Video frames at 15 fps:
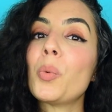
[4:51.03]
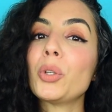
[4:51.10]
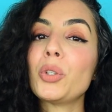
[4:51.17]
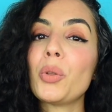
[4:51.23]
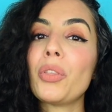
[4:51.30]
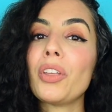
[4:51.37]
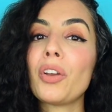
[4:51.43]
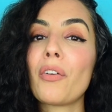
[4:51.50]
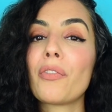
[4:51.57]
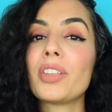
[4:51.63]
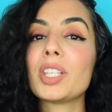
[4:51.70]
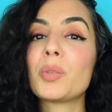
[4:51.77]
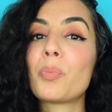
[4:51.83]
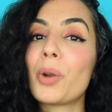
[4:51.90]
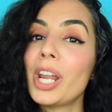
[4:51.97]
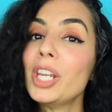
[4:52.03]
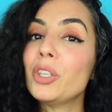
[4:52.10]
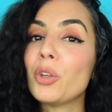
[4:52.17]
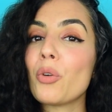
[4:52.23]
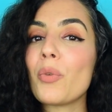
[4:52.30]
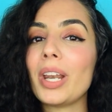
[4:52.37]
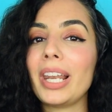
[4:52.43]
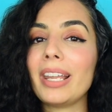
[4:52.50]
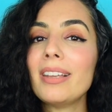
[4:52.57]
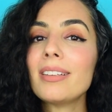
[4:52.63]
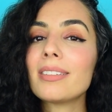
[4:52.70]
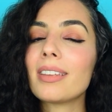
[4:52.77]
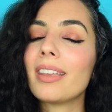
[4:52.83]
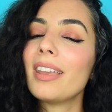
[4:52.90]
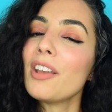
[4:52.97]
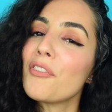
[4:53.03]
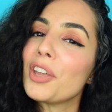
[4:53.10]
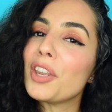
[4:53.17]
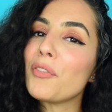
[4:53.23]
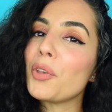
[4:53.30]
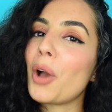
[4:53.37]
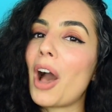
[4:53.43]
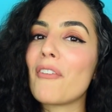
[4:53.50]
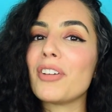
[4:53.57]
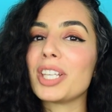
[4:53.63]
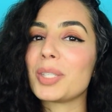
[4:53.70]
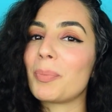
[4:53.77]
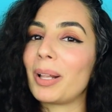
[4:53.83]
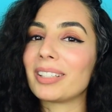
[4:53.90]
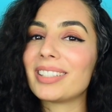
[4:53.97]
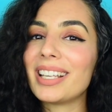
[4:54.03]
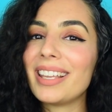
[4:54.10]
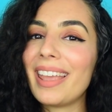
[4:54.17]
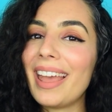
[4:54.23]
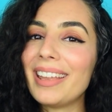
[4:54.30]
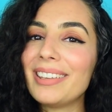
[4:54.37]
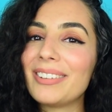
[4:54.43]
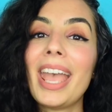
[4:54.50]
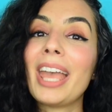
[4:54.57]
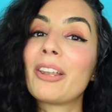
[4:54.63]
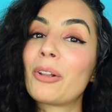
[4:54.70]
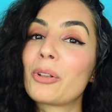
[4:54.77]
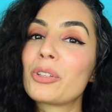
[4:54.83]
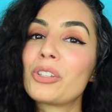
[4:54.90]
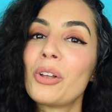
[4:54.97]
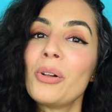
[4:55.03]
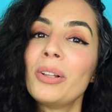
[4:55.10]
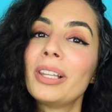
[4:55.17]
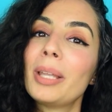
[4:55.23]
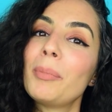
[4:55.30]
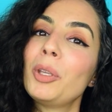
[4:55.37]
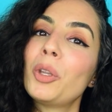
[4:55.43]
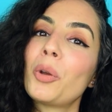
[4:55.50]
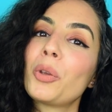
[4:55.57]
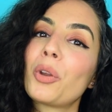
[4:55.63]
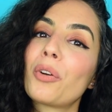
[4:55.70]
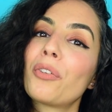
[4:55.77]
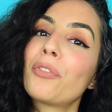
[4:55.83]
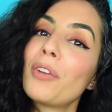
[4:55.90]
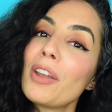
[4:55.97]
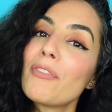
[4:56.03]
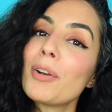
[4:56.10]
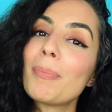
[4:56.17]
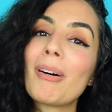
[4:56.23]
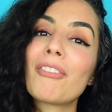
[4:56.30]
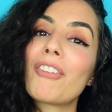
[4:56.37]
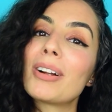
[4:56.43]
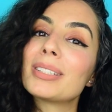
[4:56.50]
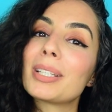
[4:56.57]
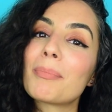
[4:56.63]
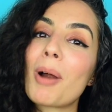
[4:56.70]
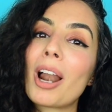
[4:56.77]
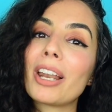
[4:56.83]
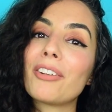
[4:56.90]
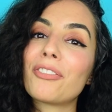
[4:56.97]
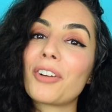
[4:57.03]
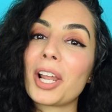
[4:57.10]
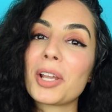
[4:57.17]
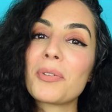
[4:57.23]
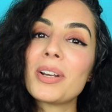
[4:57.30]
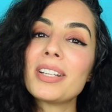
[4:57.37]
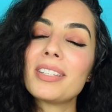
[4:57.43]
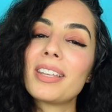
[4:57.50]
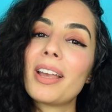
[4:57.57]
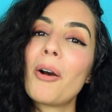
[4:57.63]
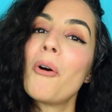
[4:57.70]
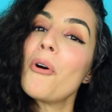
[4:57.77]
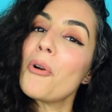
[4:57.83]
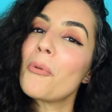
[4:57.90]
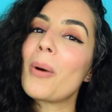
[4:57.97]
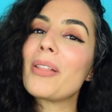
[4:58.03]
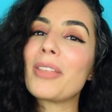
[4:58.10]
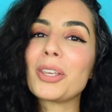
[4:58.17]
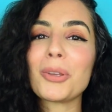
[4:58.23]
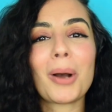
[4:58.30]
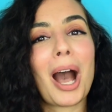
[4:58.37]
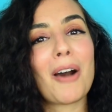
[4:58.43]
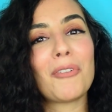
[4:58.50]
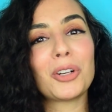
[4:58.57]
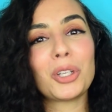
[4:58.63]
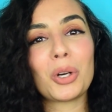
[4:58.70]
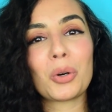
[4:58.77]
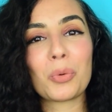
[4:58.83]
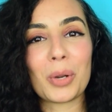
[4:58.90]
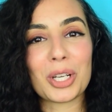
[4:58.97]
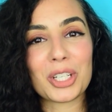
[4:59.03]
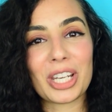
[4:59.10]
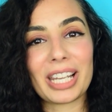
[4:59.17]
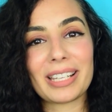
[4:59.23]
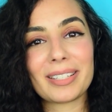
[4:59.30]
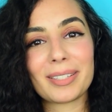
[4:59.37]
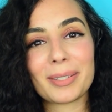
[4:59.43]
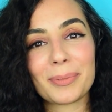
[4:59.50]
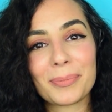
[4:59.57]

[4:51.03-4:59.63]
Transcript: what you think of this brand new release, even if you haven't smelt it yet. And also, let me know your favorite Parfums de Marly fragrance or one that you have on your wish list.